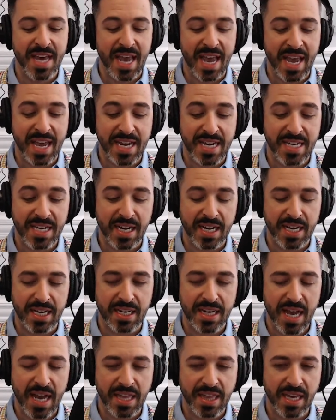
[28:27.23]
And
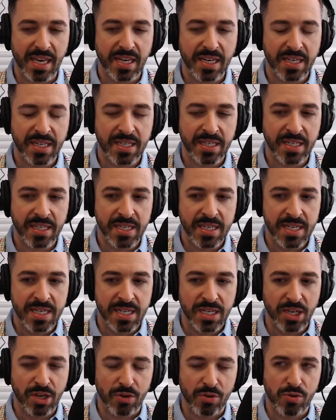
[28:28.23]
I think,
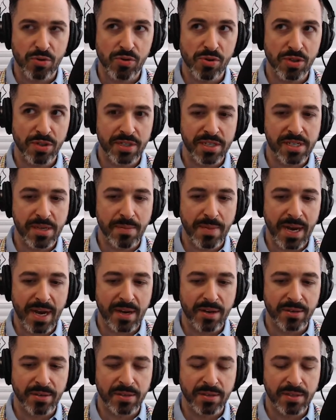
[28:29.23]
Google is
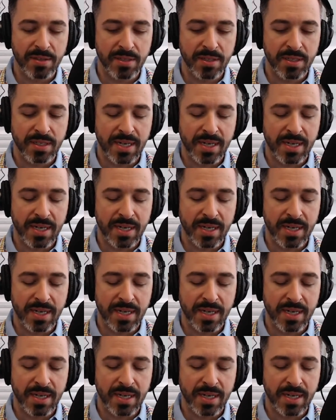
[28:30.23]
about